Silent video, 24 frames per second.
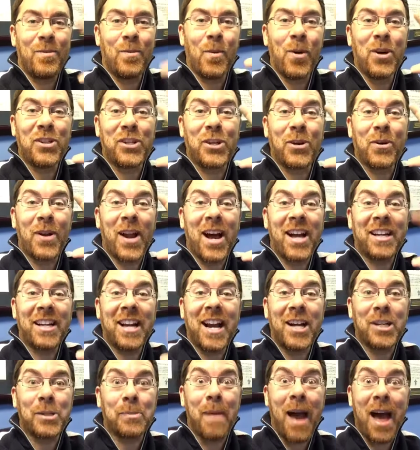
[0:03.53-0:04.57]
What's going on,
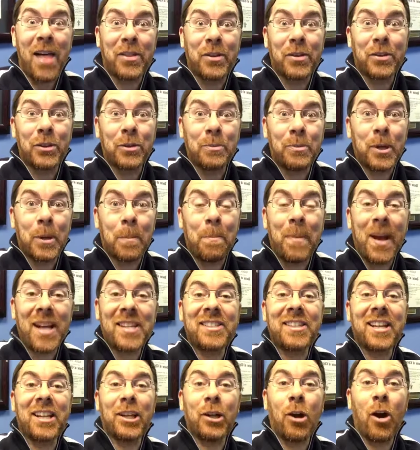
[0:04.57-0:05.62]
guys? Matthew Loop here,
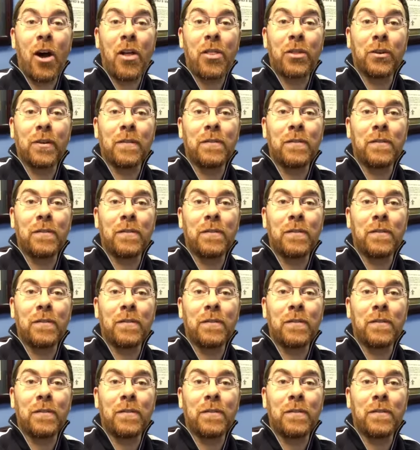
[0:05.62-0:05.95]
best-selling author